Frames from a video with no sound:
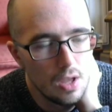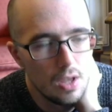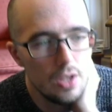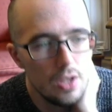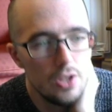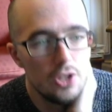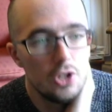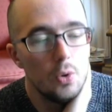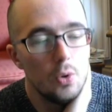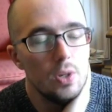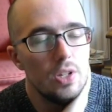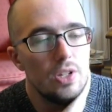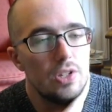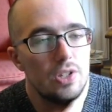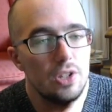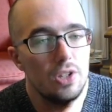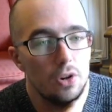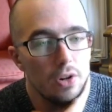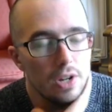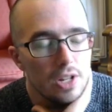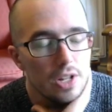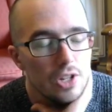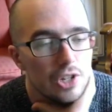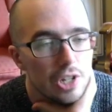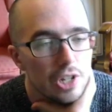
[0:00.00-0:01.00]
So it's still
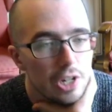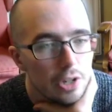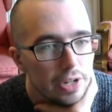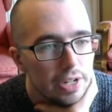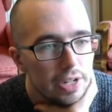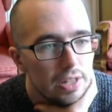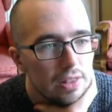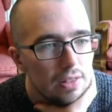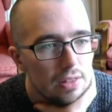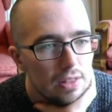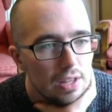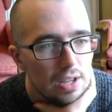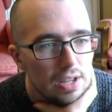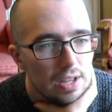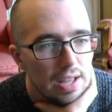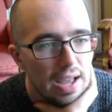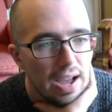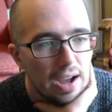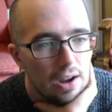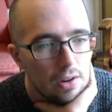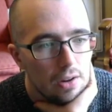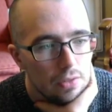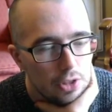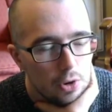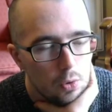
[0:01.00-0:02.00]
considering
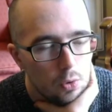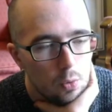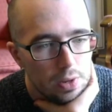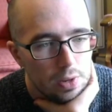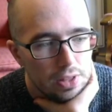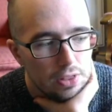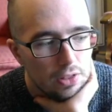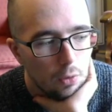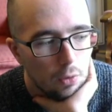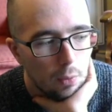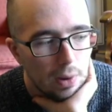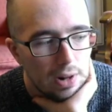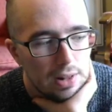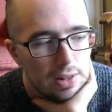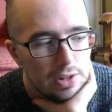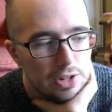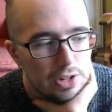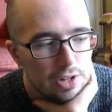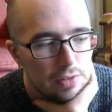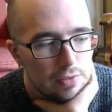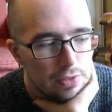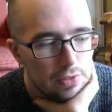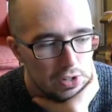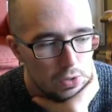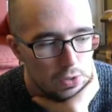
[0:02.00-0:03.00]
the
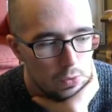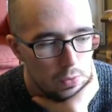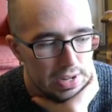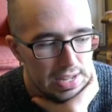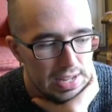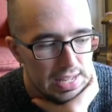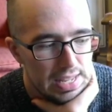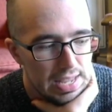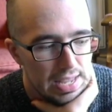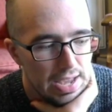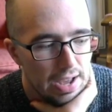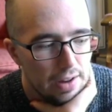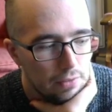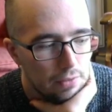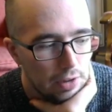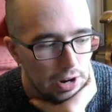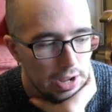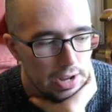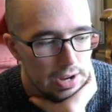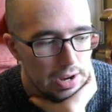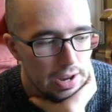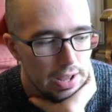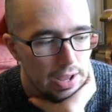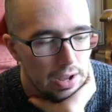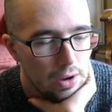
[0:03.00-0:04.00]
relatively weak yen
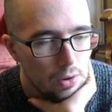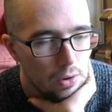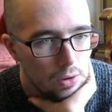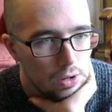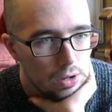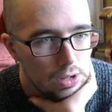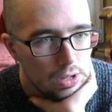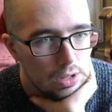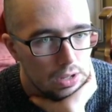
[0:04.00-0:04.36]
right now.